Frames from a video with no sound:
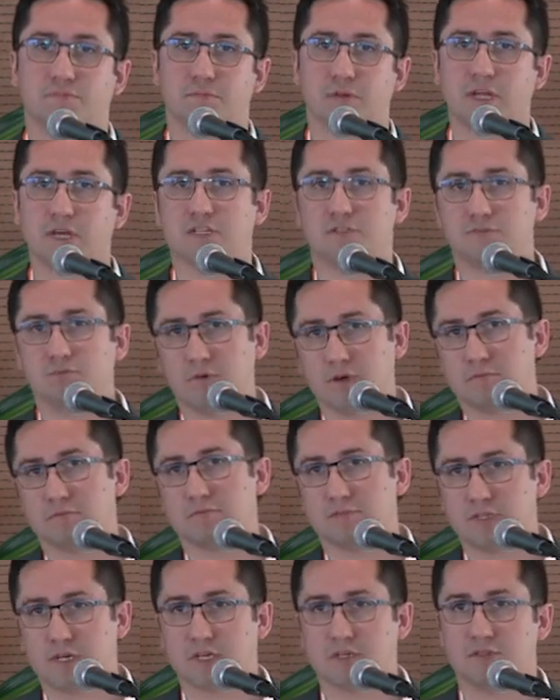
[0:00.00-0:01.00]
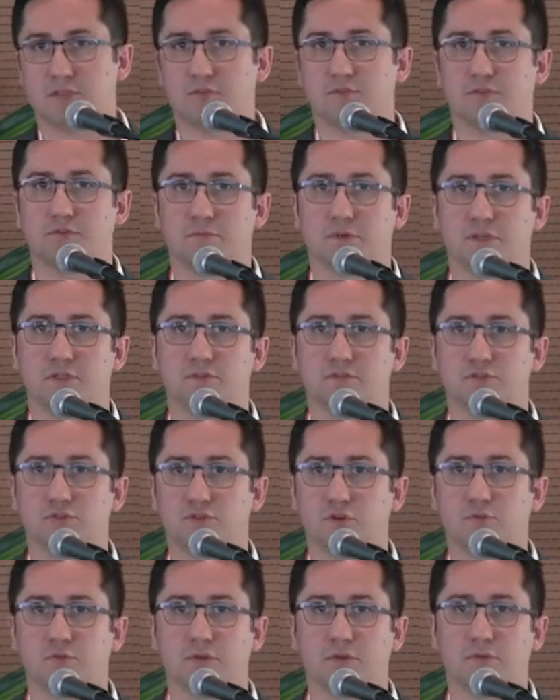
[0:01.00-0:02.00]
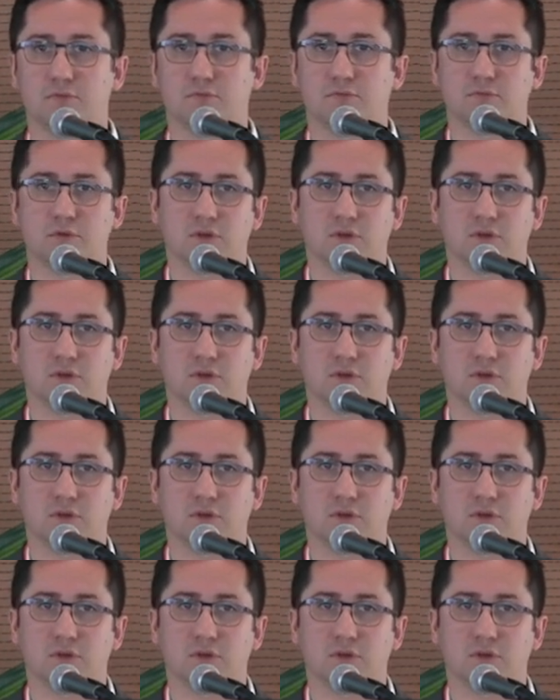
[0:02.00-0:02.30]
plus Web Science information, so we